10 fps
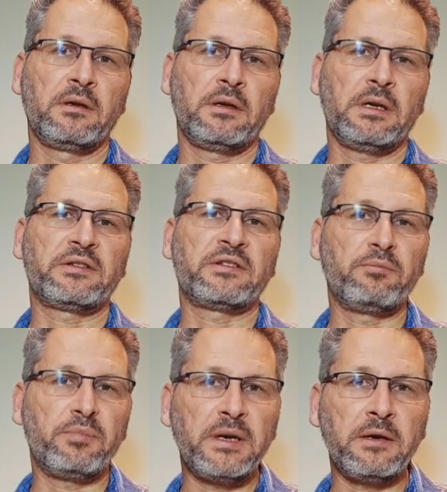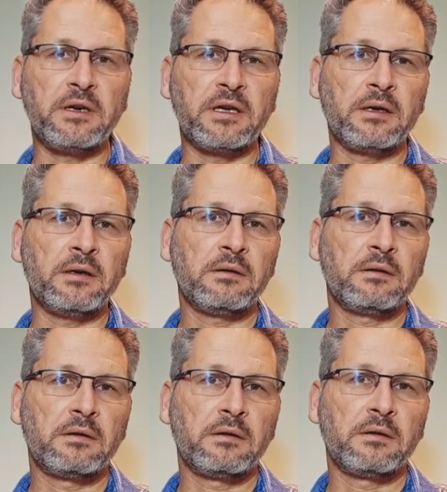is superior
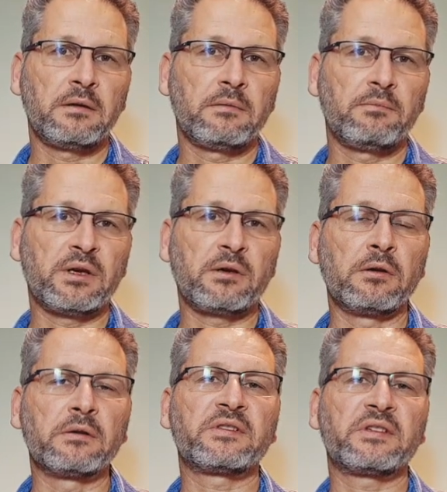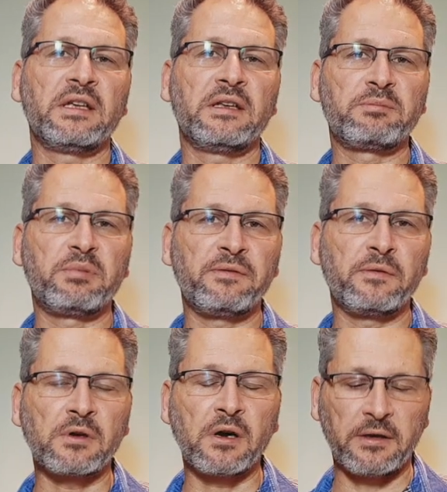because it is
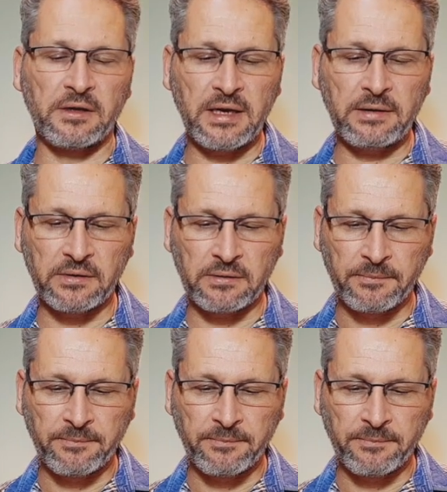before God in heaven